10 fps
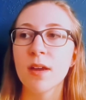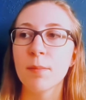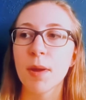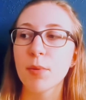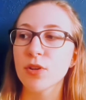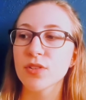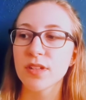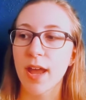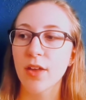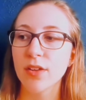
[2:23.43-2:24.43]
My
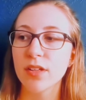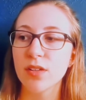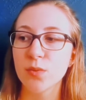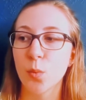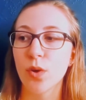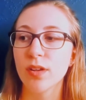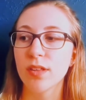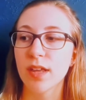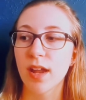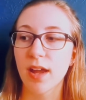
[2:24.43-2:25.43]
personality is one
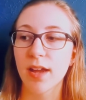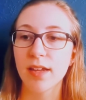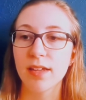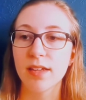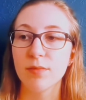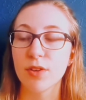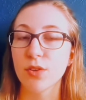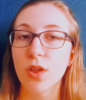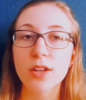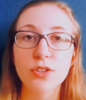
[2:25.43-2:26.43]
that I am
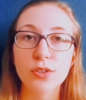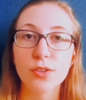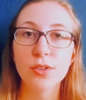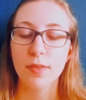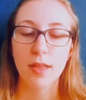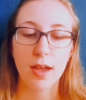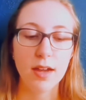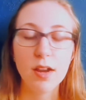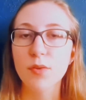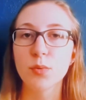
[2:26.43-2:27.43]
very logical.
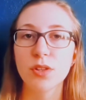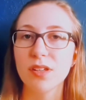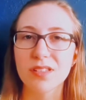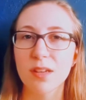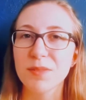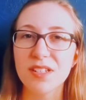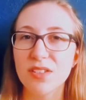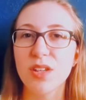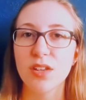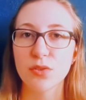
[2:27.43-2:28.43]
I never really accept
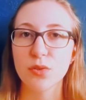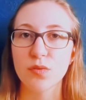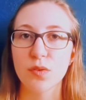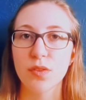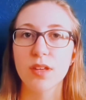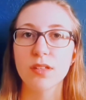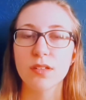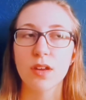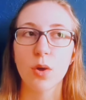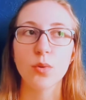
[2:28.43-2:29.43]
easy answers for
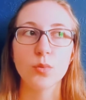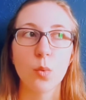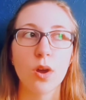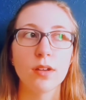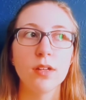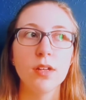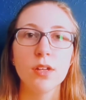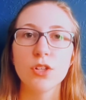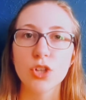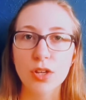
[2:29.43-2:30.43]
things. I always want
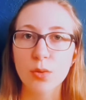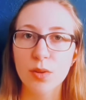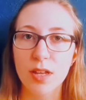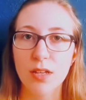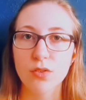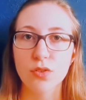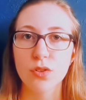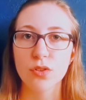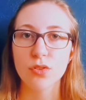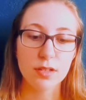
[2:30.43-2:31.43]
genuine
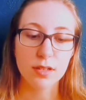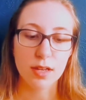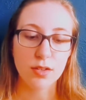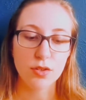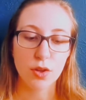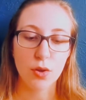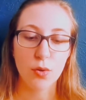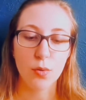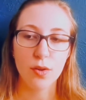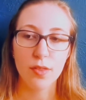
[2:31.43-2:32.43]
answers, and
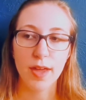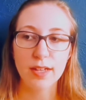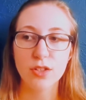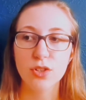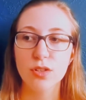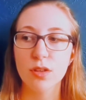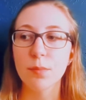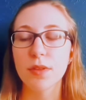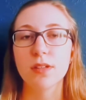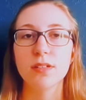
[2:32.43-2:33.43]
so that's just
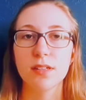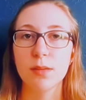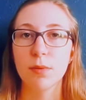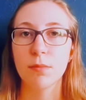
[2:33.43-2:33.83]
something to keep in